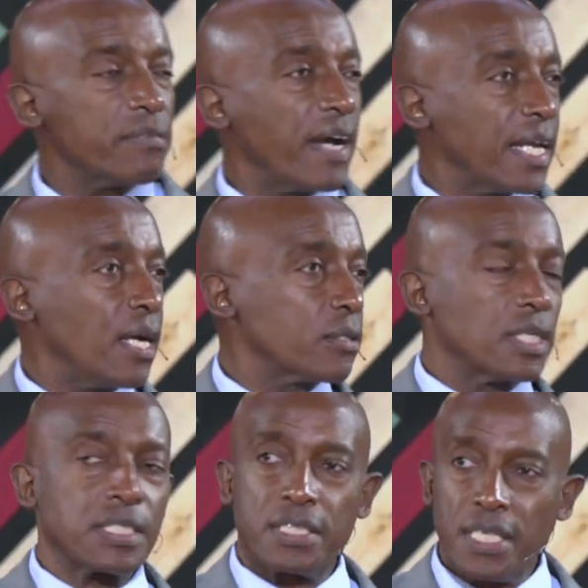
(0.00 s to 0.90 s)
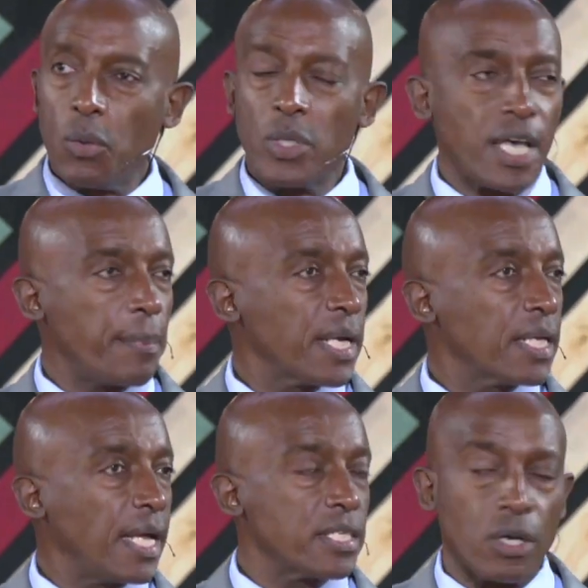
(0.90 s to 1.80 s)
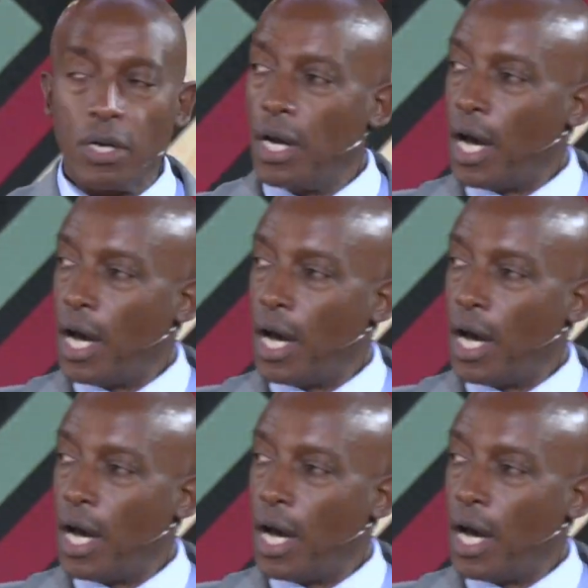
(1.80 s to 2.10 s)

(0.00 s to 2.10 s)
find out, see what's happening in Antioch